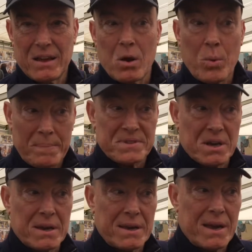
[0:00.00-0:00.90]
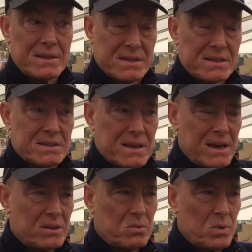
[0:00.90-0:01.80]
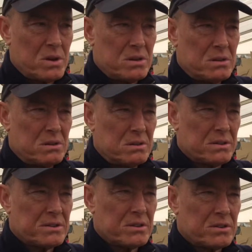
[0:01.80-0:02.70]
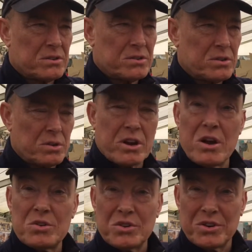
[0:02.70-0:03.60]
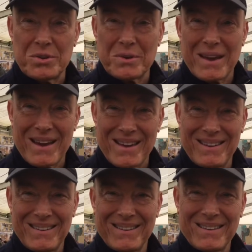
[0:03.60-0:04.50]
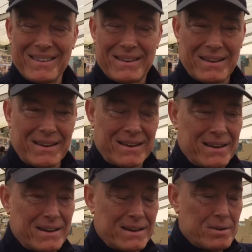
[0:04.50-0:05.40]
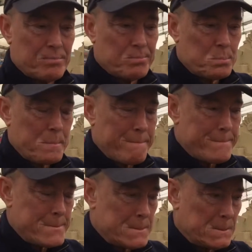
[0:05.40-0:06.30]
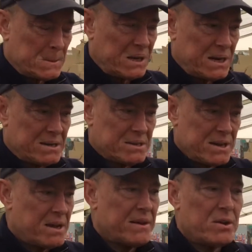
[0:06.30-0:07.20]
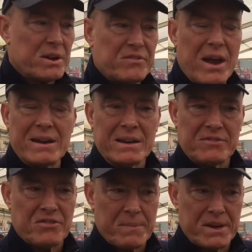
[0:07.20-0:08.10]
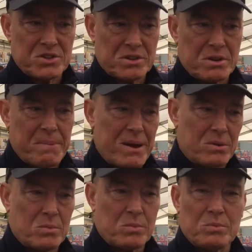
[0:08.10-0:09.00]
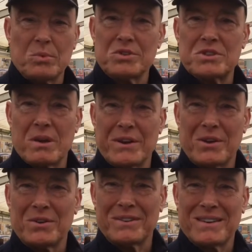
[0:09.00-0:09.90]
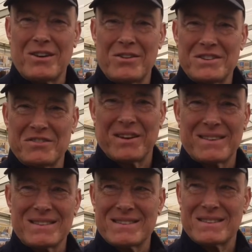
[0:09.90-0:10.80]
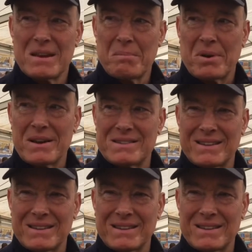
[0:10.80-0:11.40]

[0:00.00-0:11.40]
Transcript: Website, yes, it's sandworld.co.uk. And yeah, that'll give any information about what's going on, current events, pricing,